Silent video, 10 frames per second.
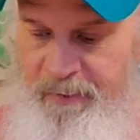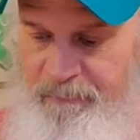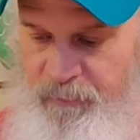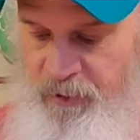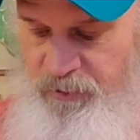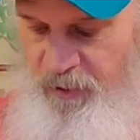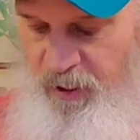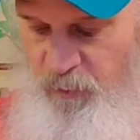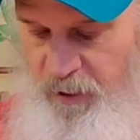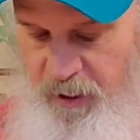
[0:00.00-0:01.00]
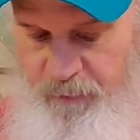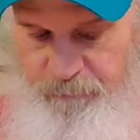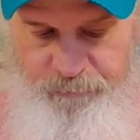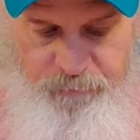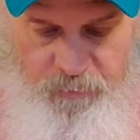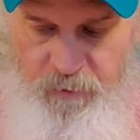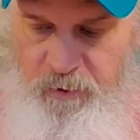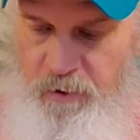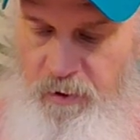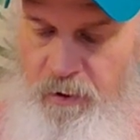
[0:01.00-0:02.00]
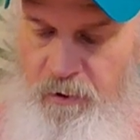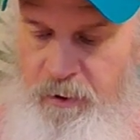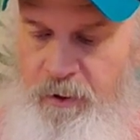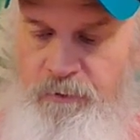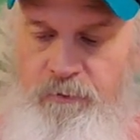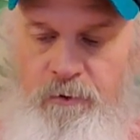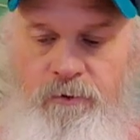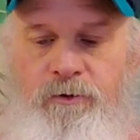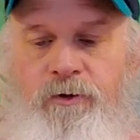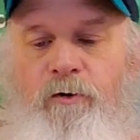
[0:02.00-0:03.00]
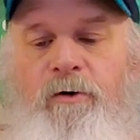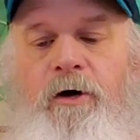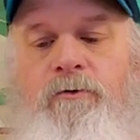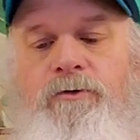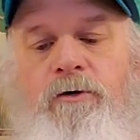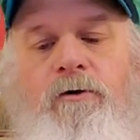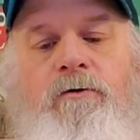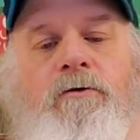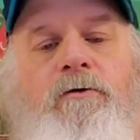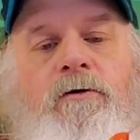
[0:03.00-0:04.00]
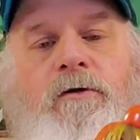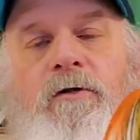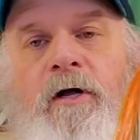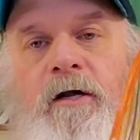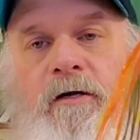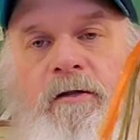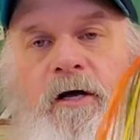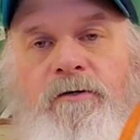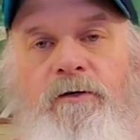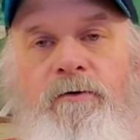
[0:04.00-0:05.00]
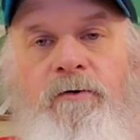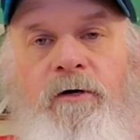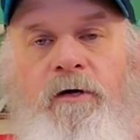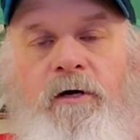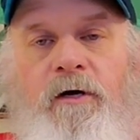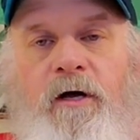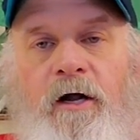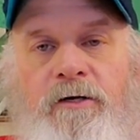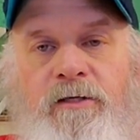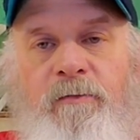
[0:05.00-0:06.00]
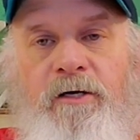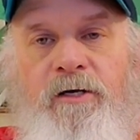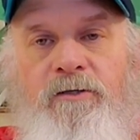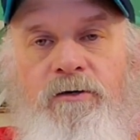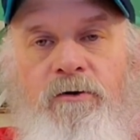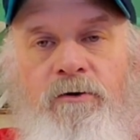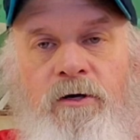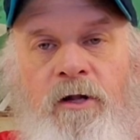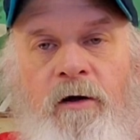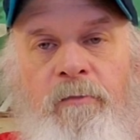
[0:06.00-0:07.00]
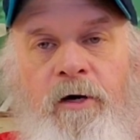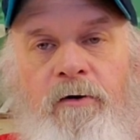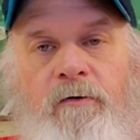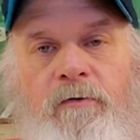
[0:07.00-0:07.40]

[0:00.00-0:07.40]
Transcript: So that way, like here's a Terminator skirt that I did that to. It actually makes that skirt look a lot better.